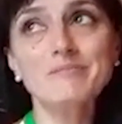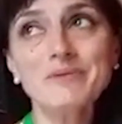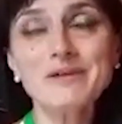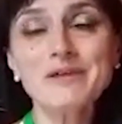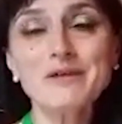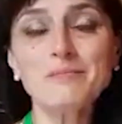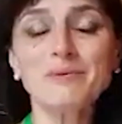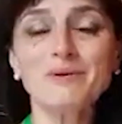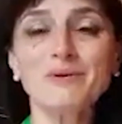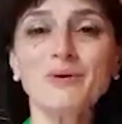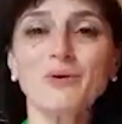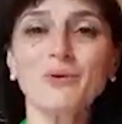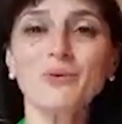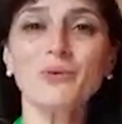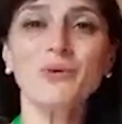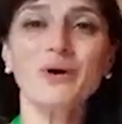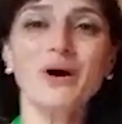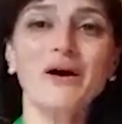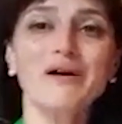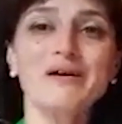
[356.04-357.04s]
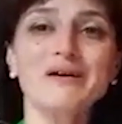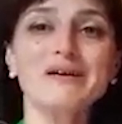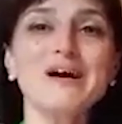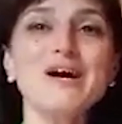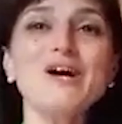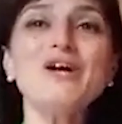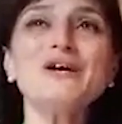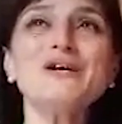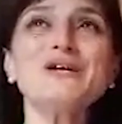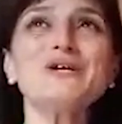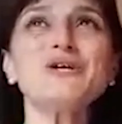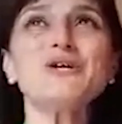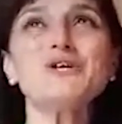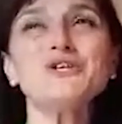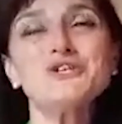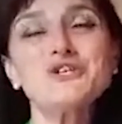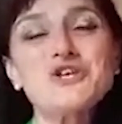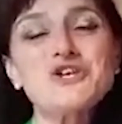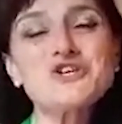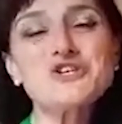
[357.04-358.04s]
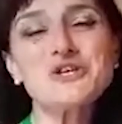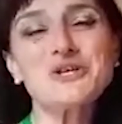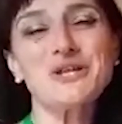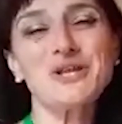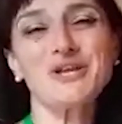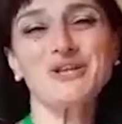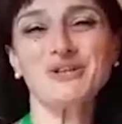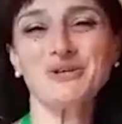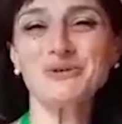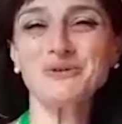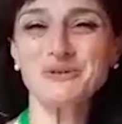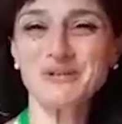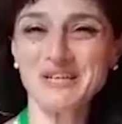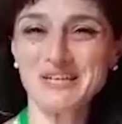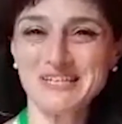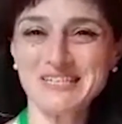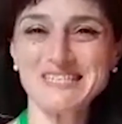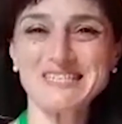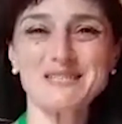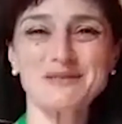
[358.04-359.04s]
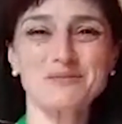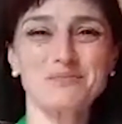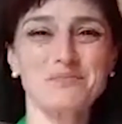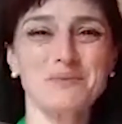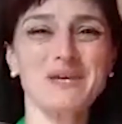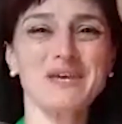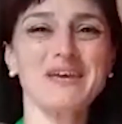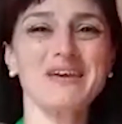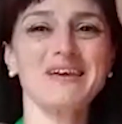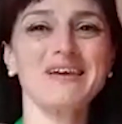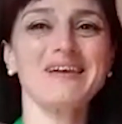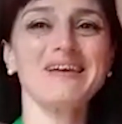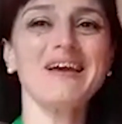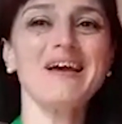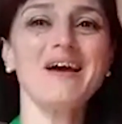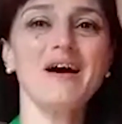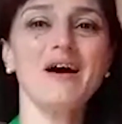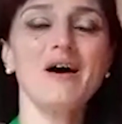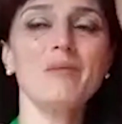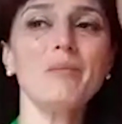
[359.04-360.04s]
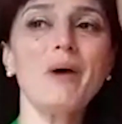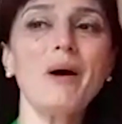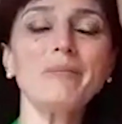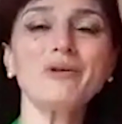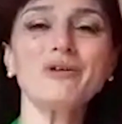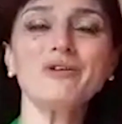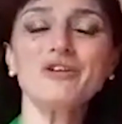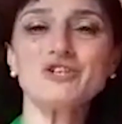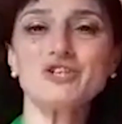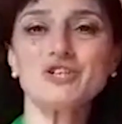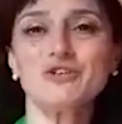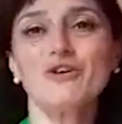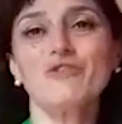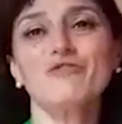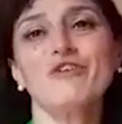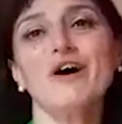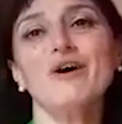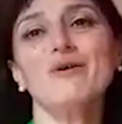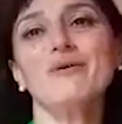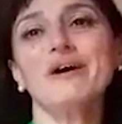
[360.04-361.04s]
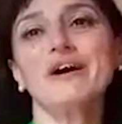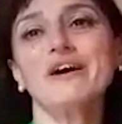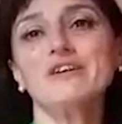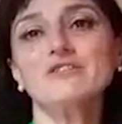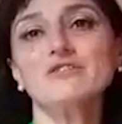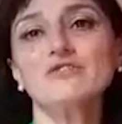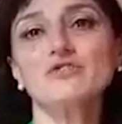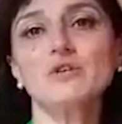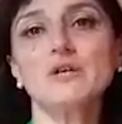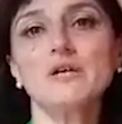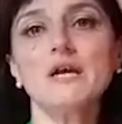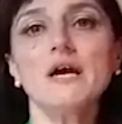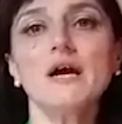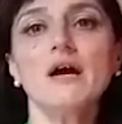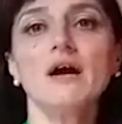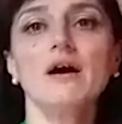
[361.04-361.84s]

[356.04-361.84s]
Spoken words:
people who are initially Turkic-speaking population of our country,